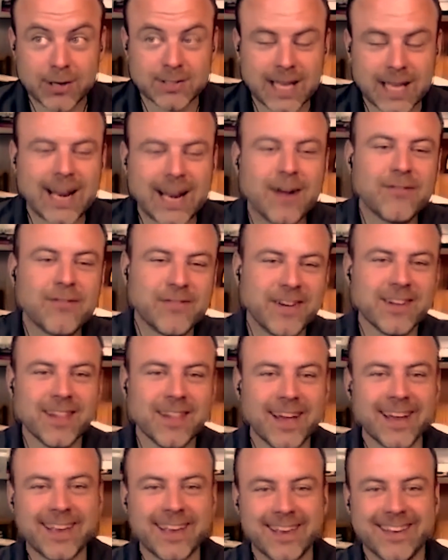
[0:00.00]
I now feel
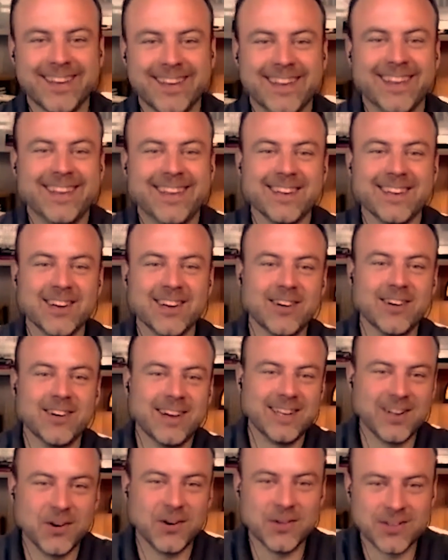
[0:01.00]
like, an
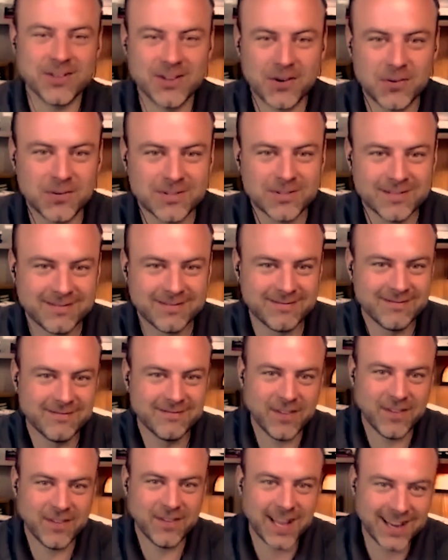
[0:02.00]
old
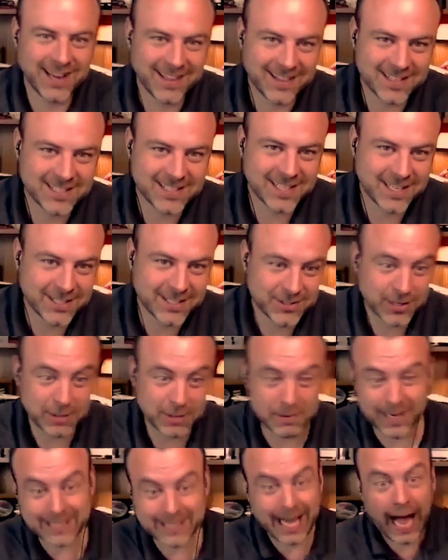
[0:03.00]
vet in this industry,
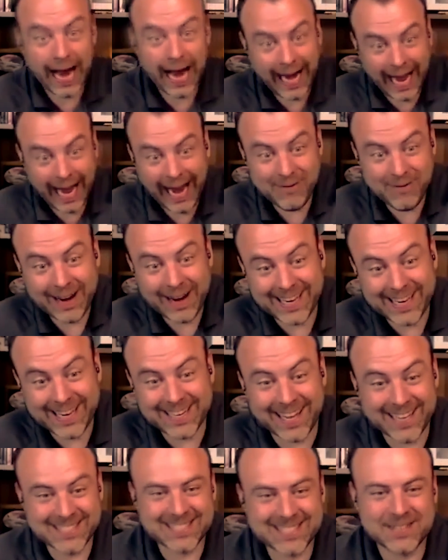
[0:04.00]
because I
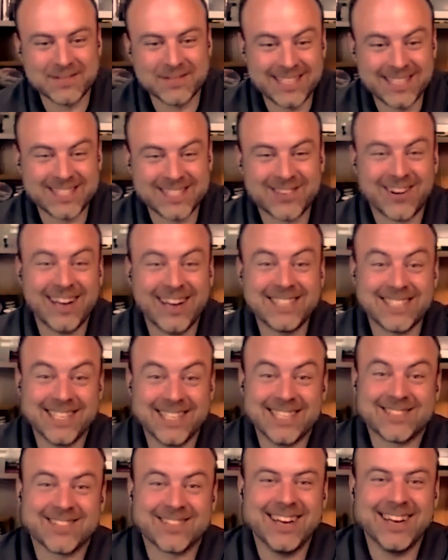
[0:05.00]
recognize some of these
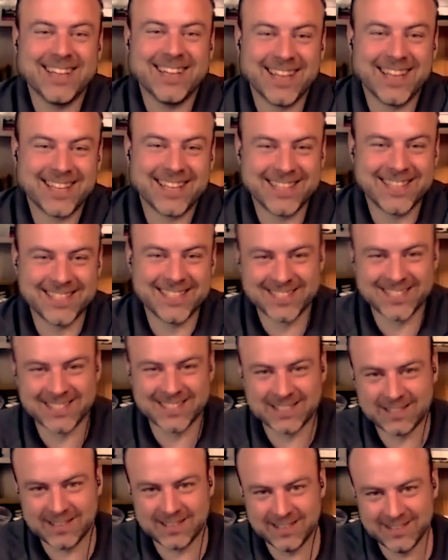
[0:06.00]
crises, right? Like this,
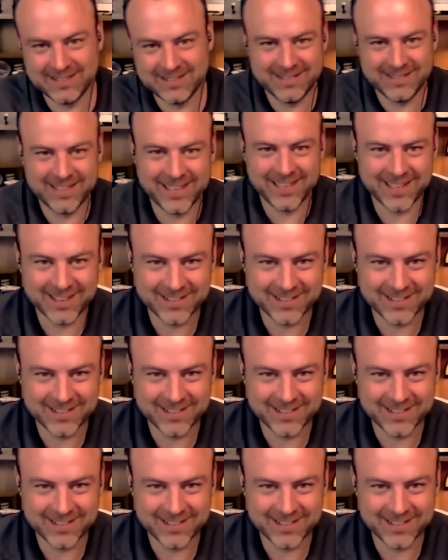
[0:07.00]
I